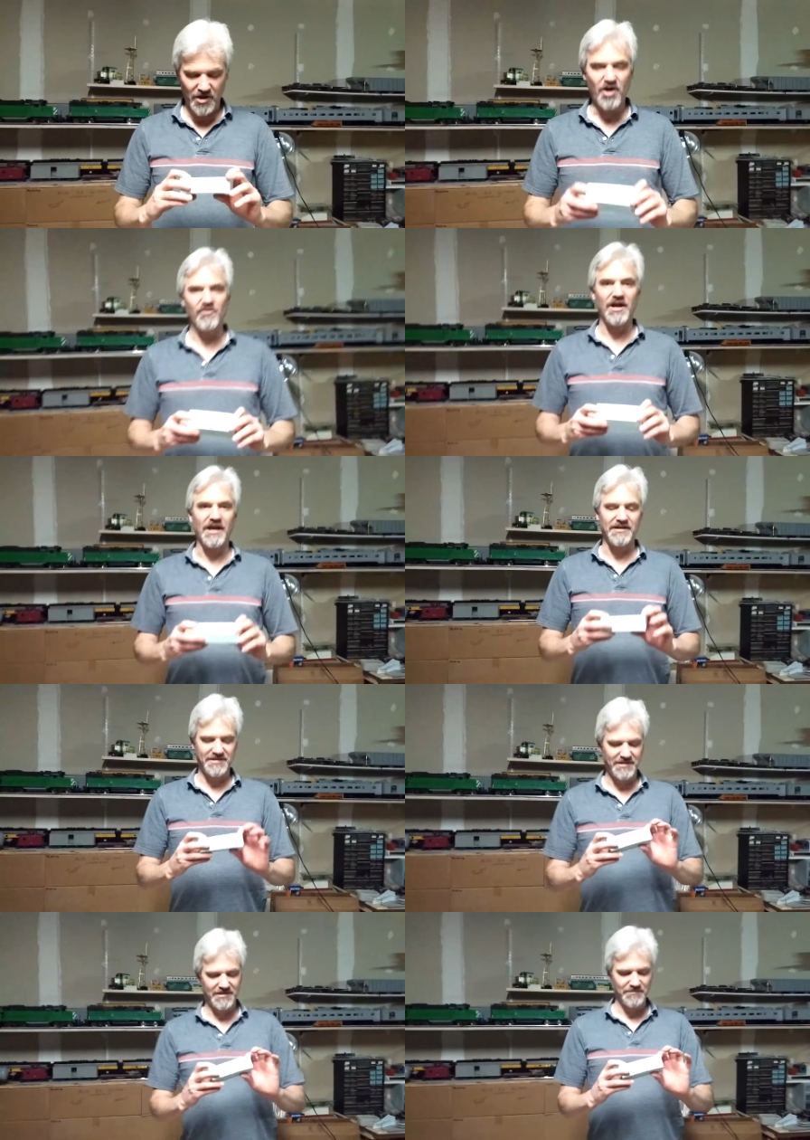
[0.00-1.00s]
All
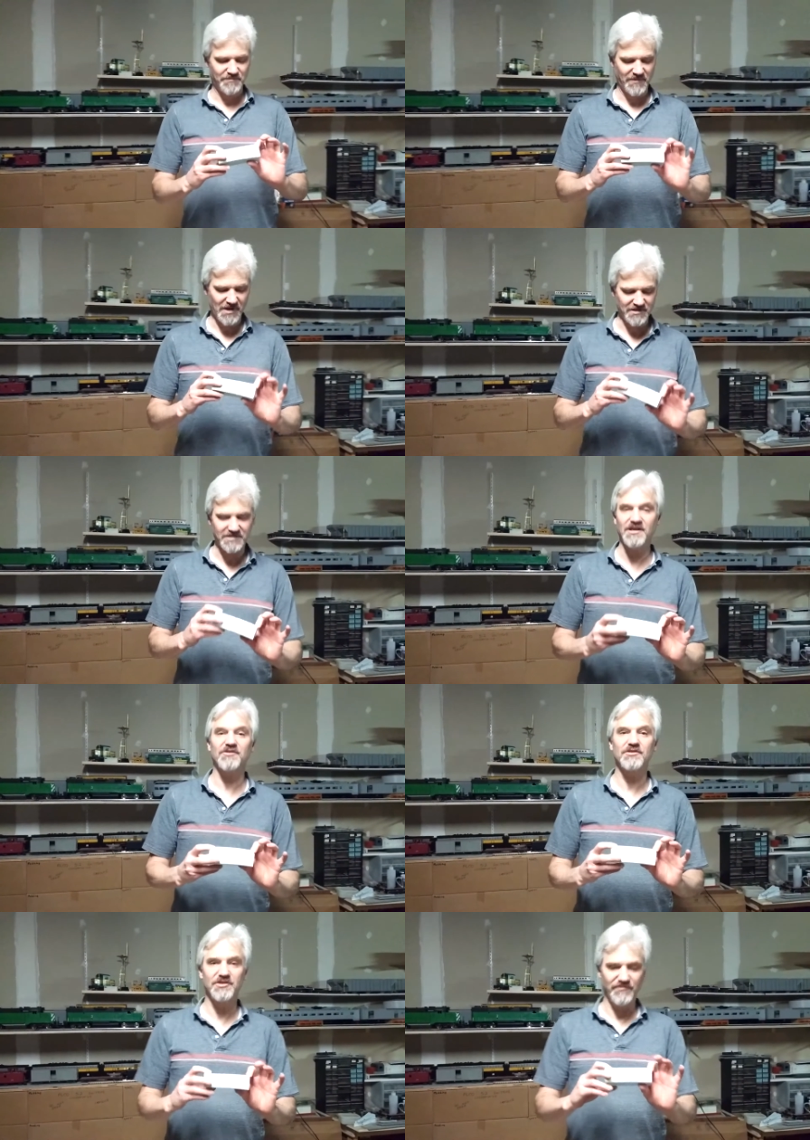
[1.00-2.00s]
right, here's
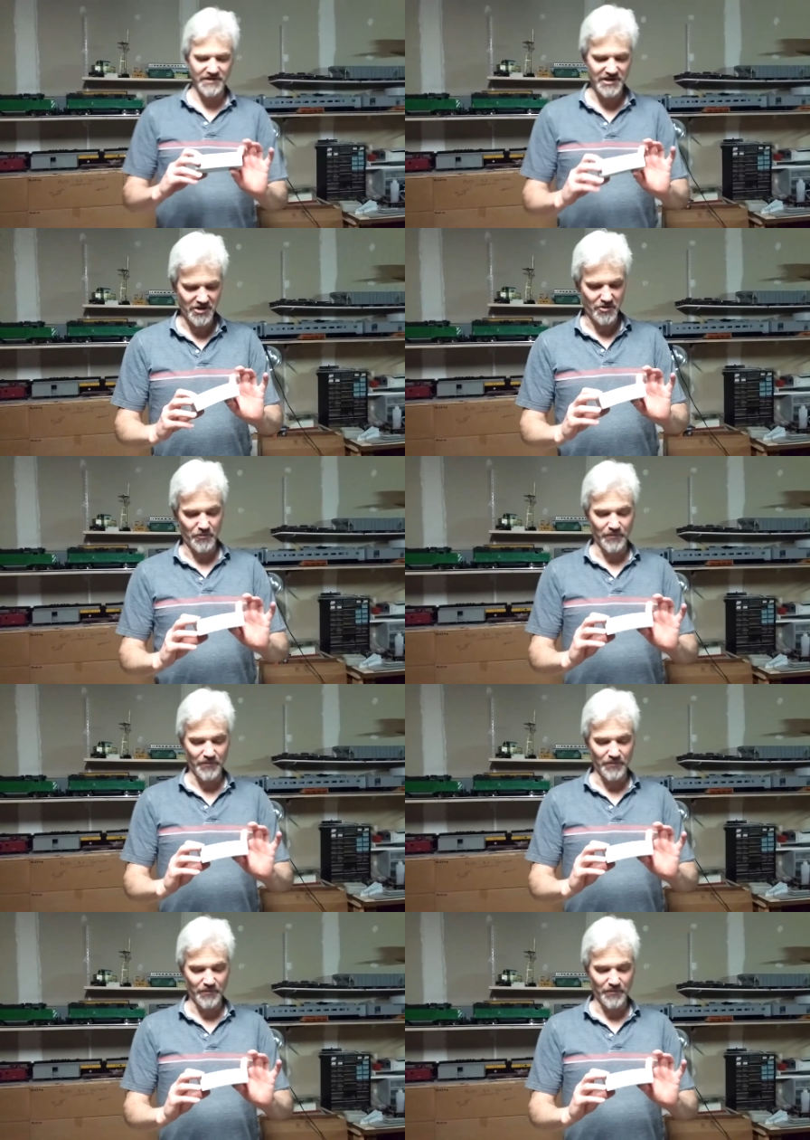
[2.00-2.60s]
another little video.